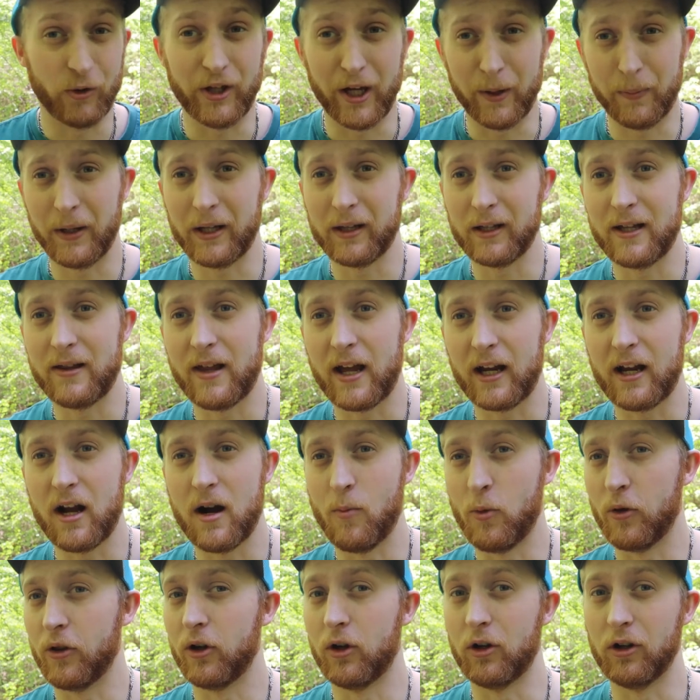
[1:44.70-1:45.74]
typically they
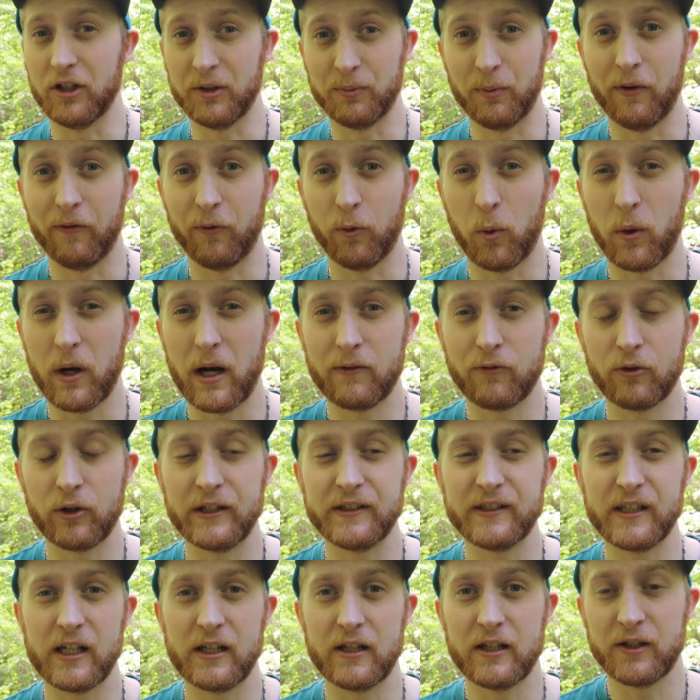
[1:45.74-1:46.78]
come with hooks, but for whatever
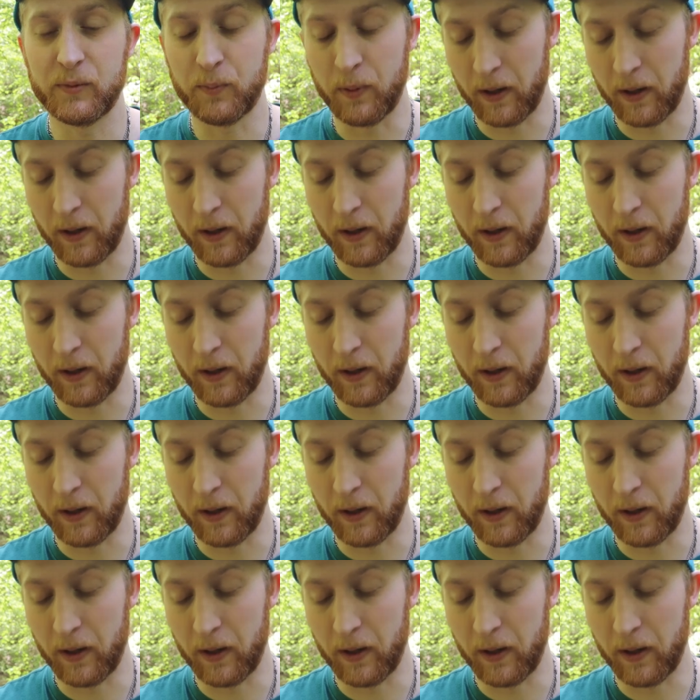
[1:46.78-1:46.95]
reason in this